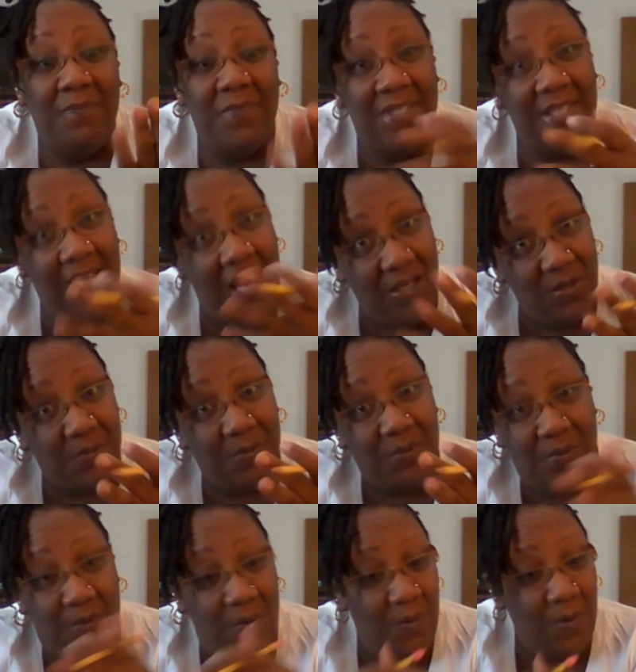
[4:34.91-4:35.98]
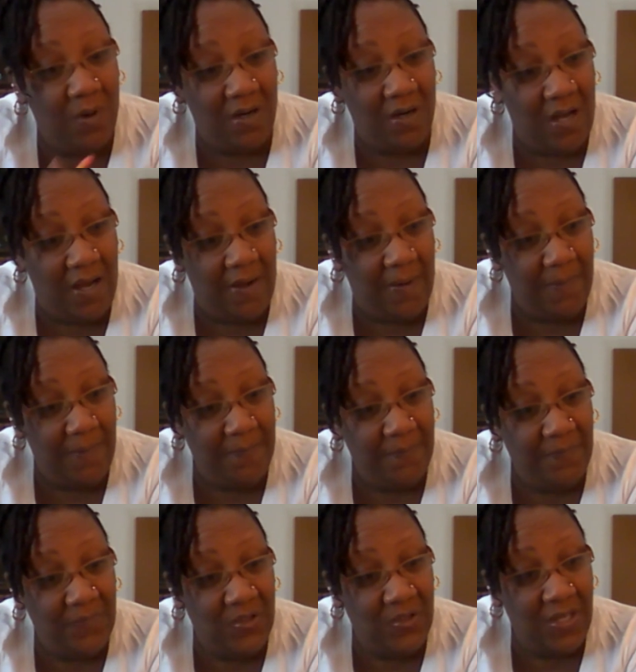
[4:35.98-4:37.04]
scheduled, or
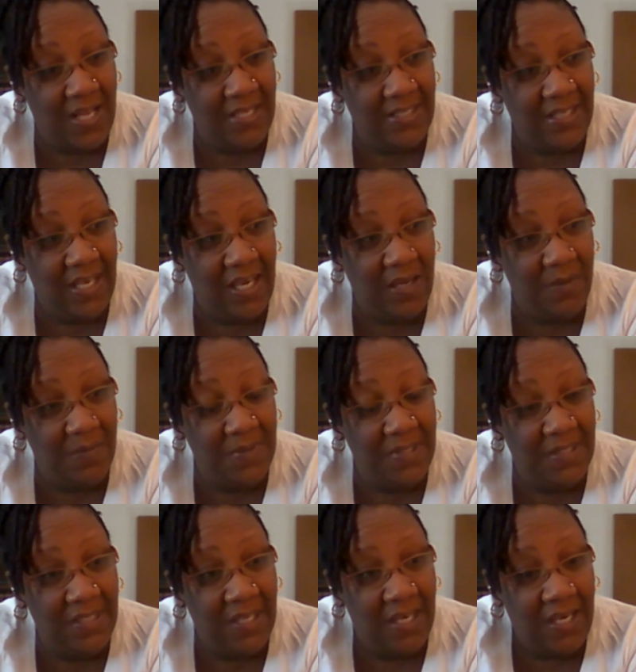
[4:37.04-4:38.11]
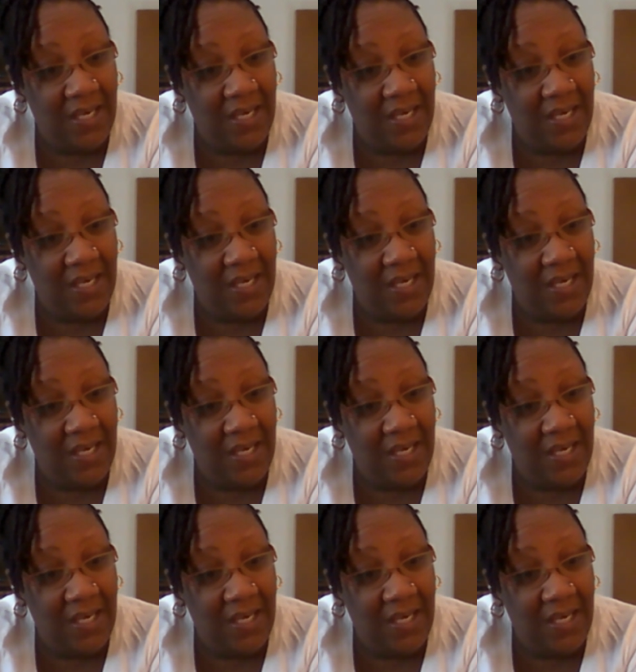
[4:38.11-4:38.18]
should I say, was